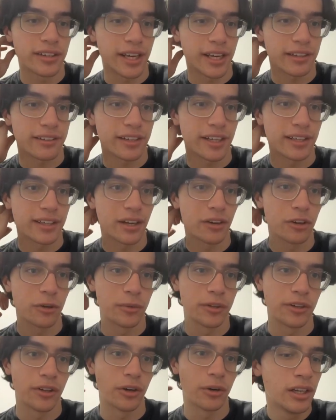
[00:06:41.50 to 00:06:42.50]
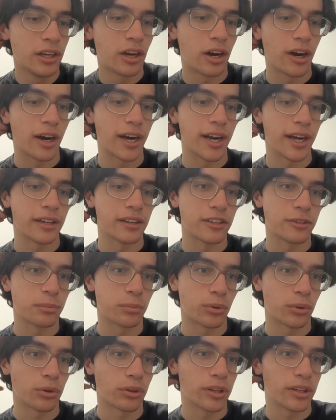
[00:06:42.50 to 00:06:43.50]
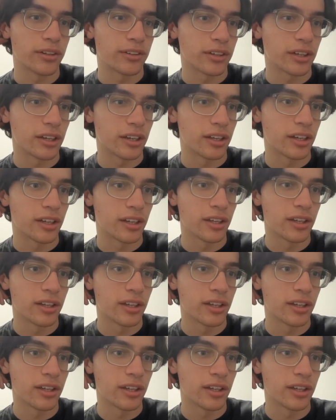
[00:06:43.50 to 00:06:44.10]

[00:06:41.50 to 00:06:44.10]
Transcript: stat. That would have been dope. All right, yeah, this Broly is gonna